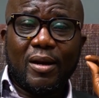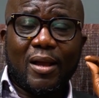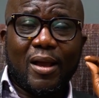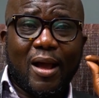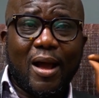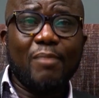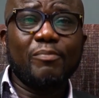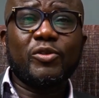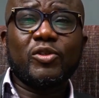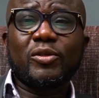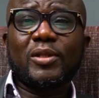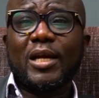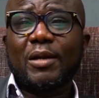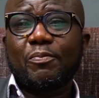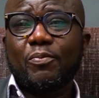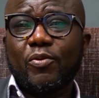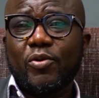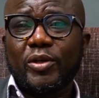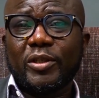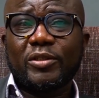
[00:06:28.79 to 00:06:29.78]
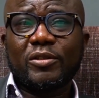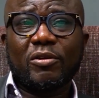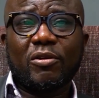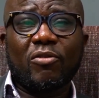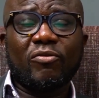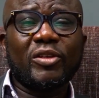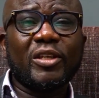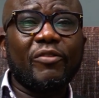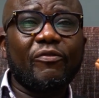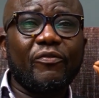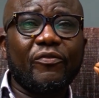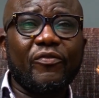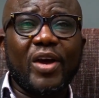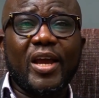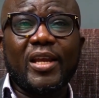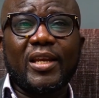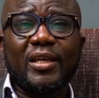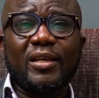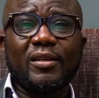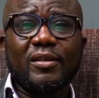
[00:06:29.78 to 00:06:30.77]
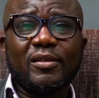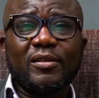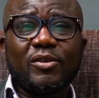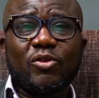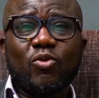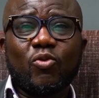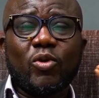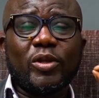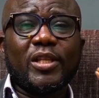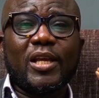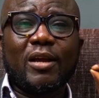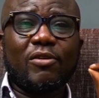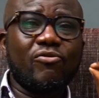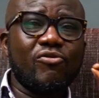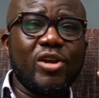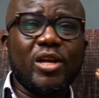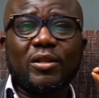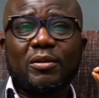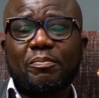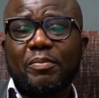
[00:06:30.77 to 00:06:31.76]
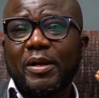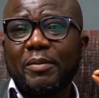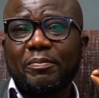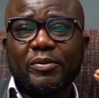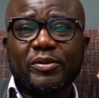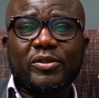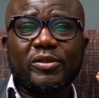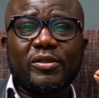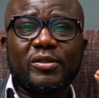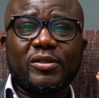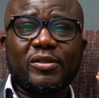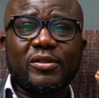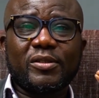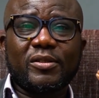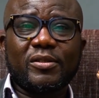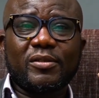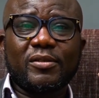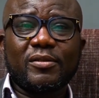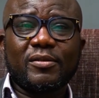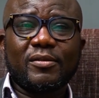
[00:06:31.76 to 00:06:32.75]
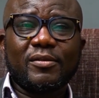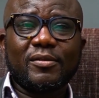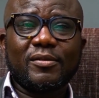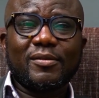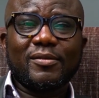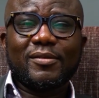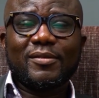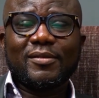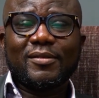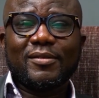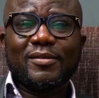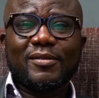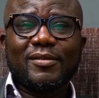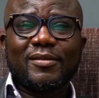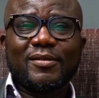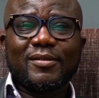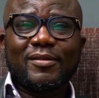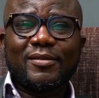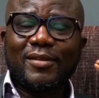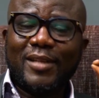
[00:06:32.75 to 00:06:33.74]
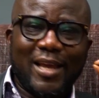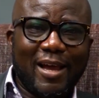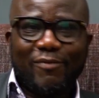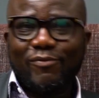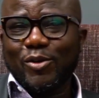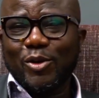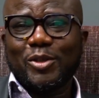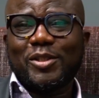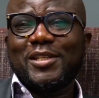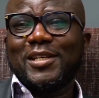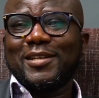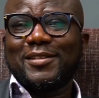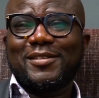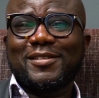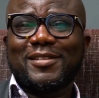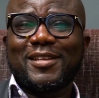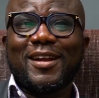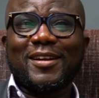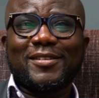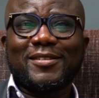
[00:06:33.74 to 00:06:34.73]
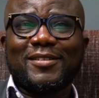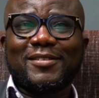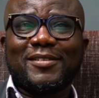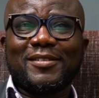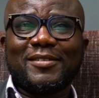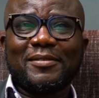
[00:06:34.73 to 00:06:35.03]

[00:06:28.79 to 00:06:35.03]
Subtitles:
come to that point of defining what their real purpose is, they have not yet started.